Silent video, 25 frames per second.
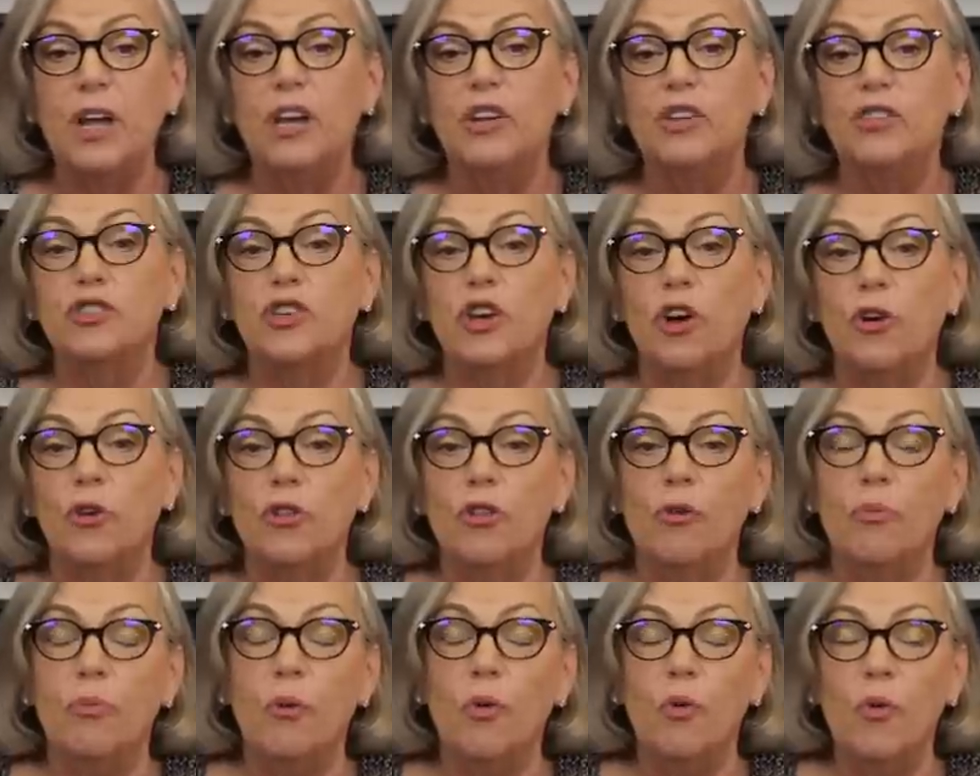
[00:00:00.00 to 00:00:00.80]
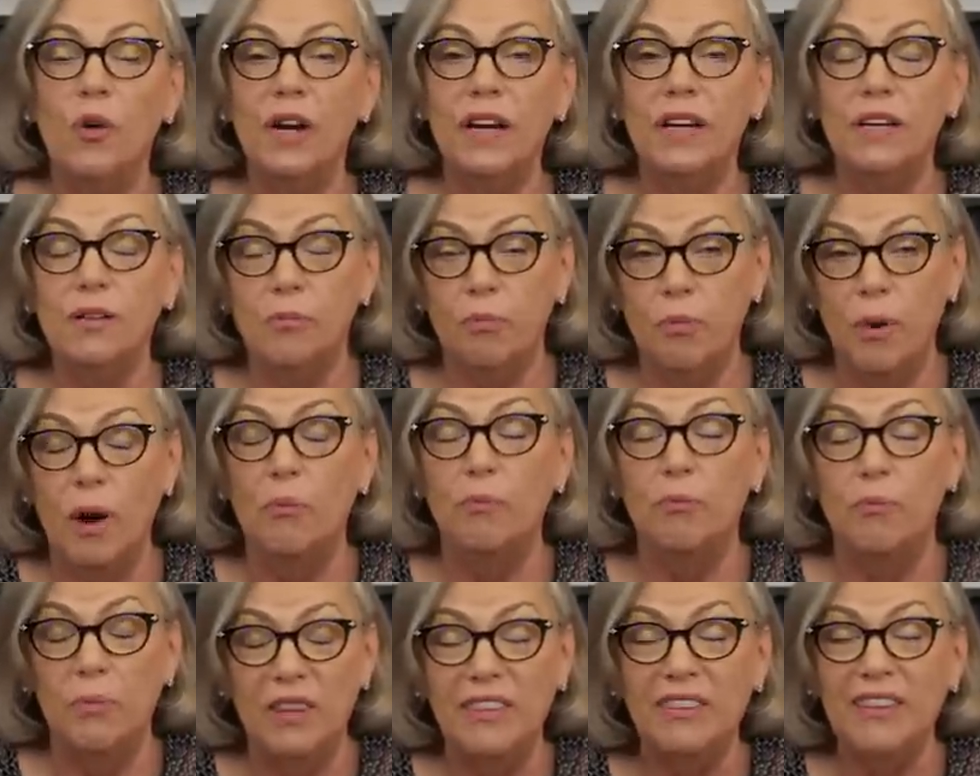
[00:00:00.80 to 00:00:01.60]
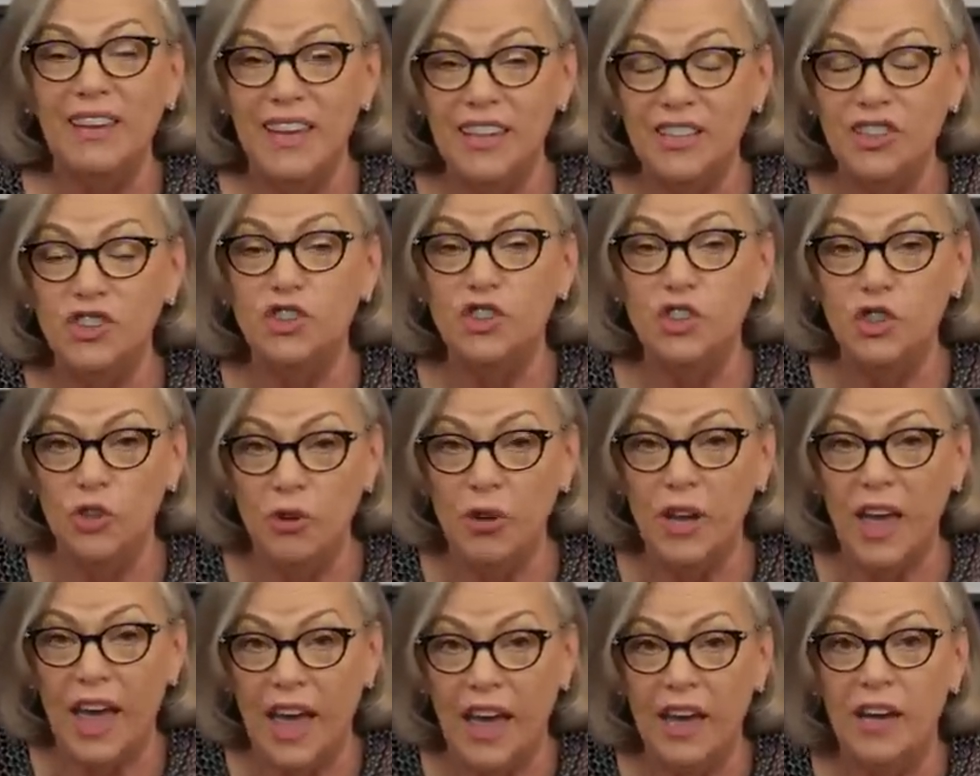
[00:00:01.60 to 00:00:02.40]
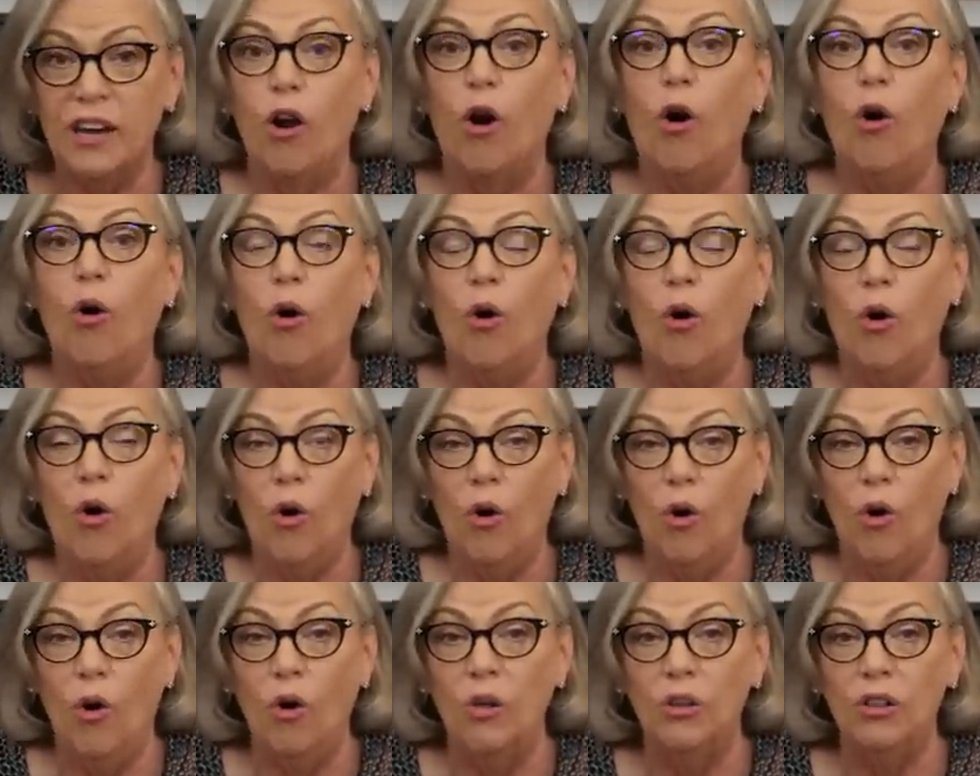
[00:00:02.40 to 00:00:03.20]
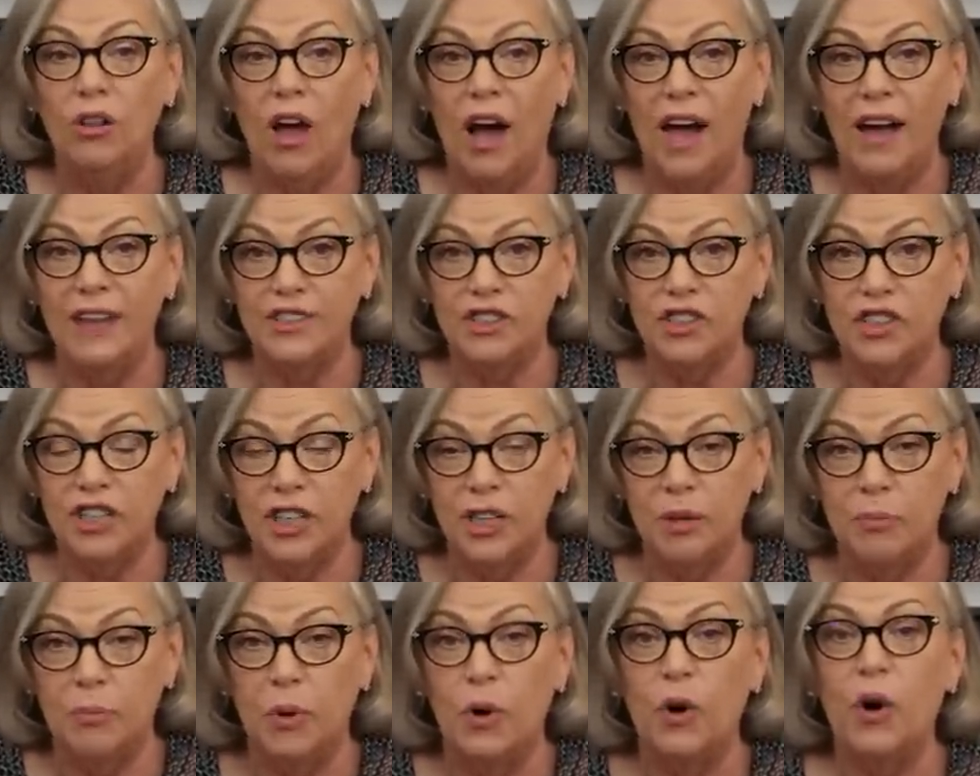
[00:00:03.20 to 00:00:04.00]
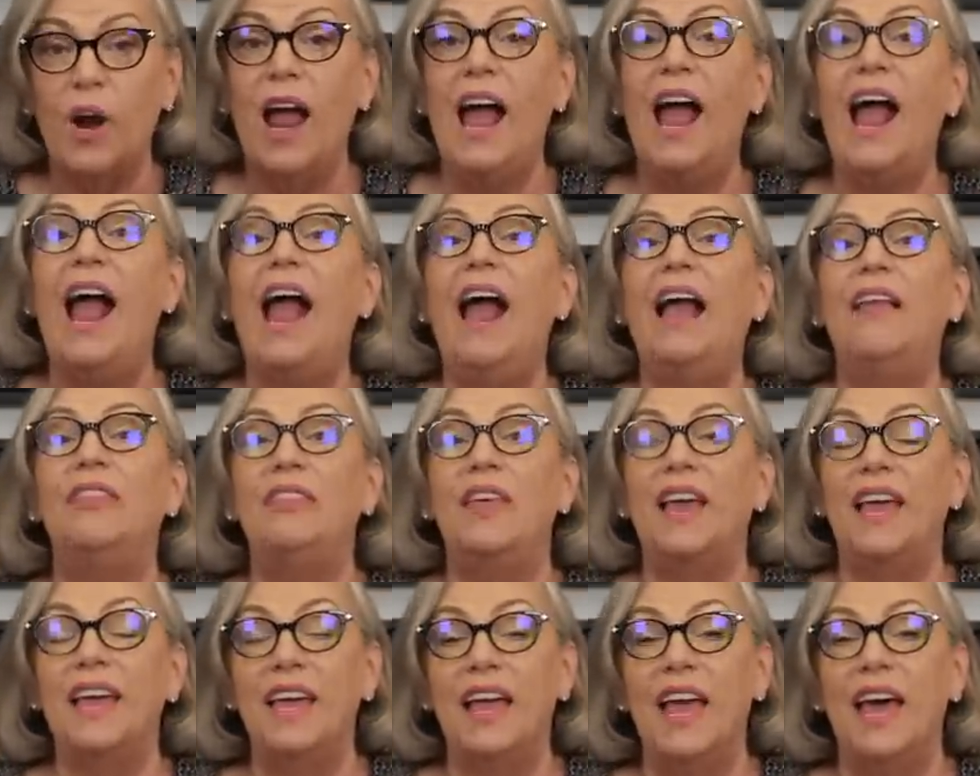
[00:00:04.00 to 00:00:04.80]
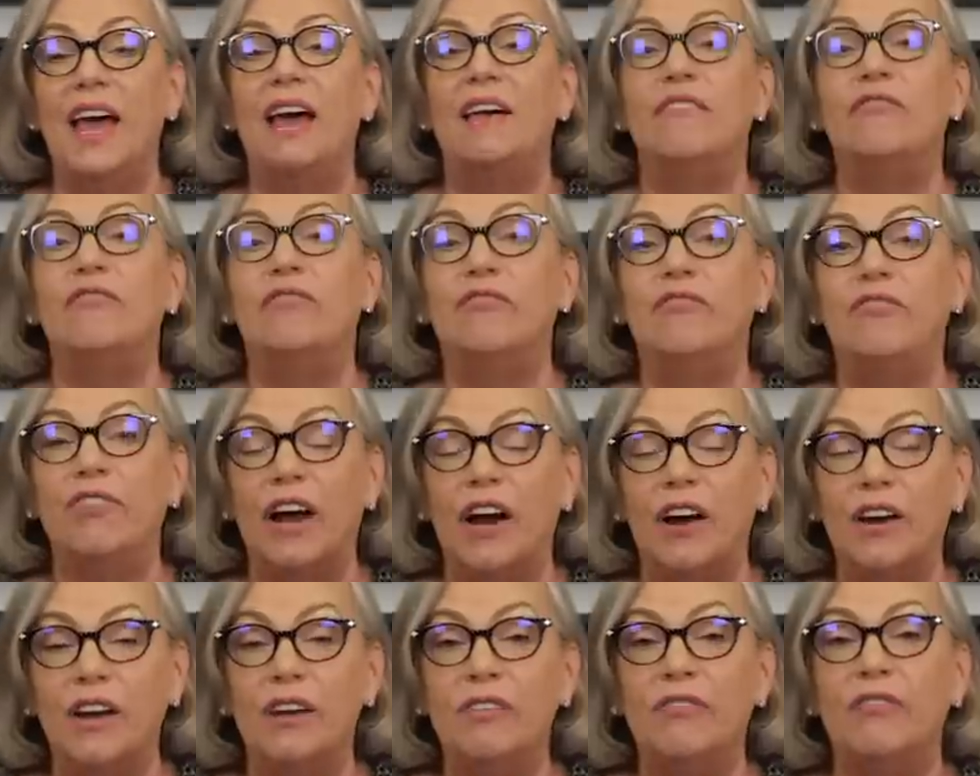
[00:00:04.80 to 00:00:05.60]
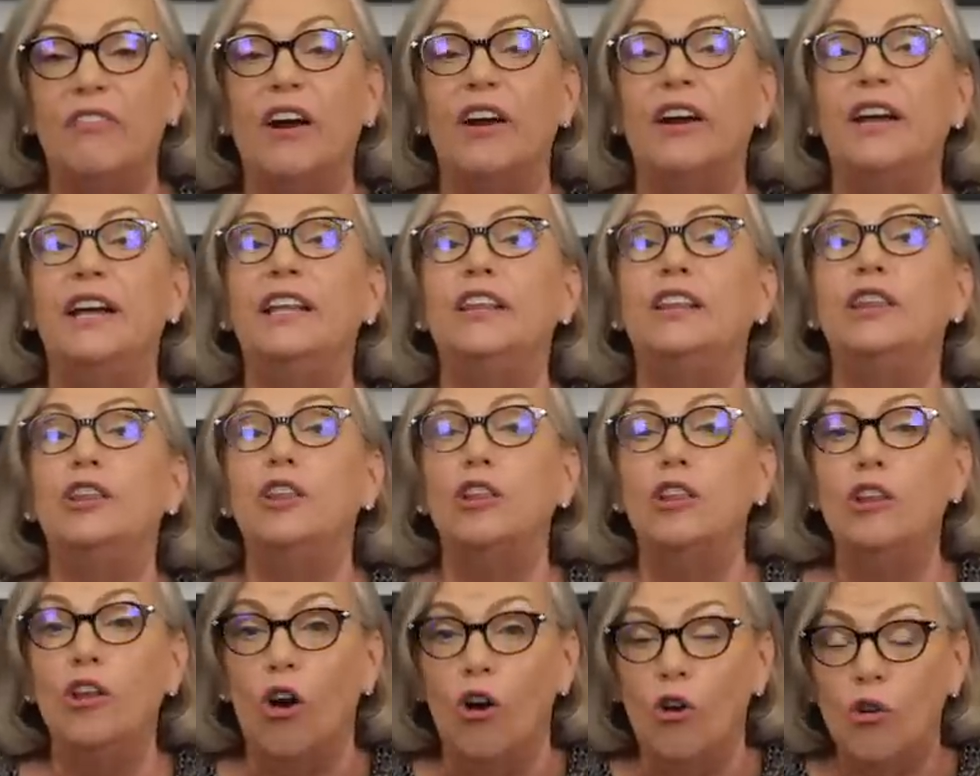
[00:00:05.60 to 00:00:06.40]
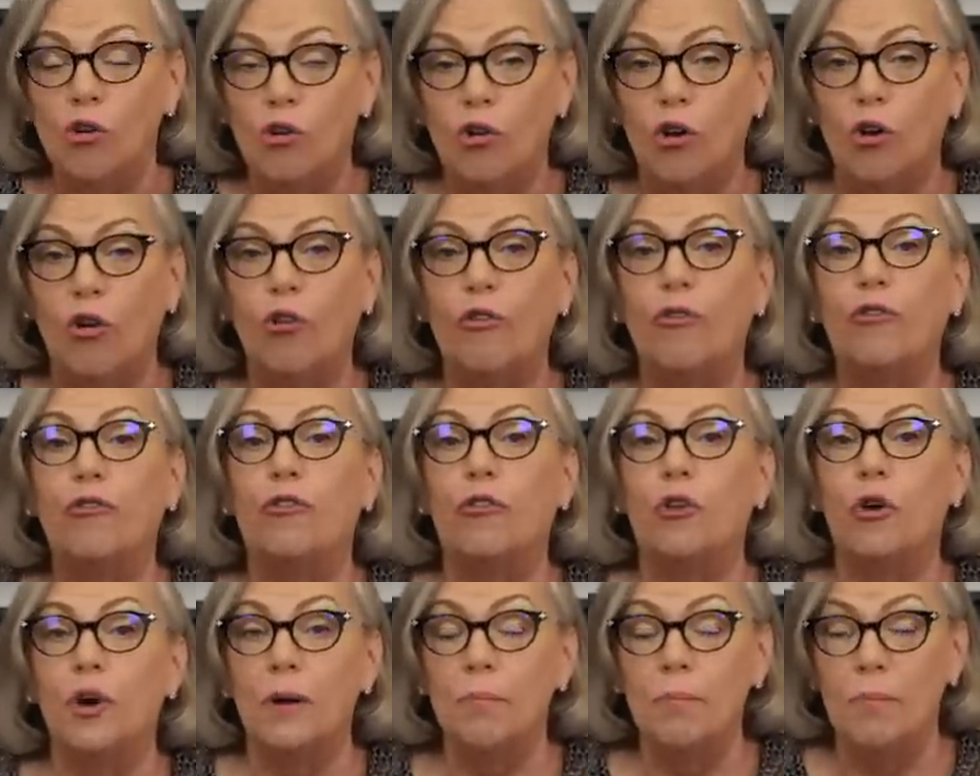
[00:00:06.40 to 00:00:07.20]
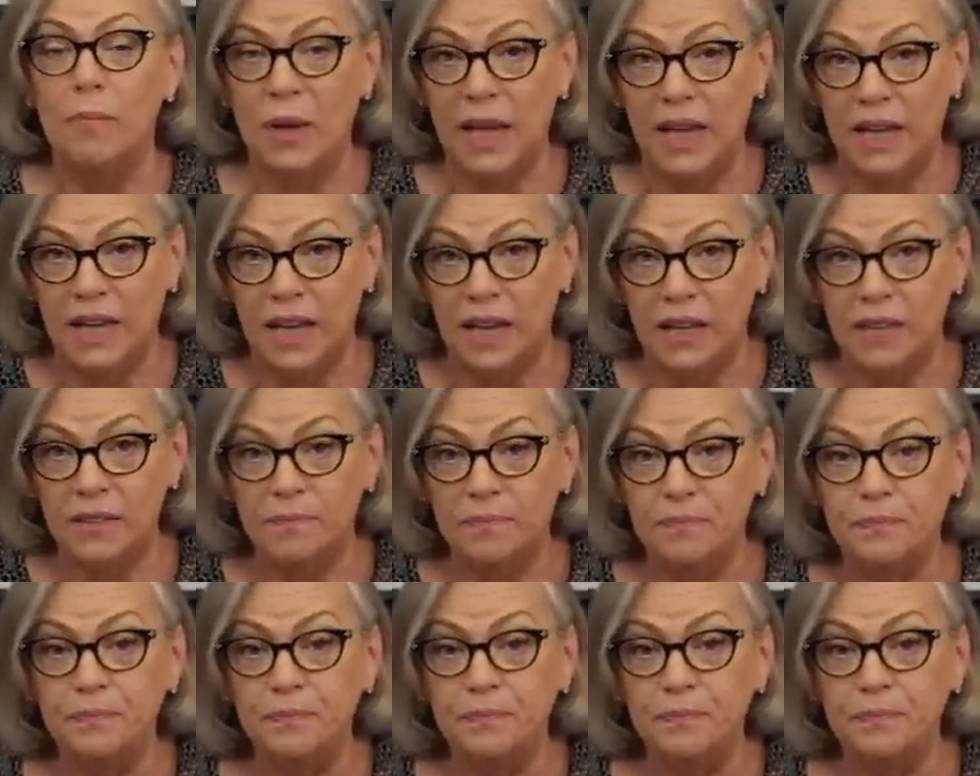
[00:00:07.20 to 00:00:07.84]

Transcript: So the point, but, but things do get a whole lot cheaper, and they get very, very local for a minute.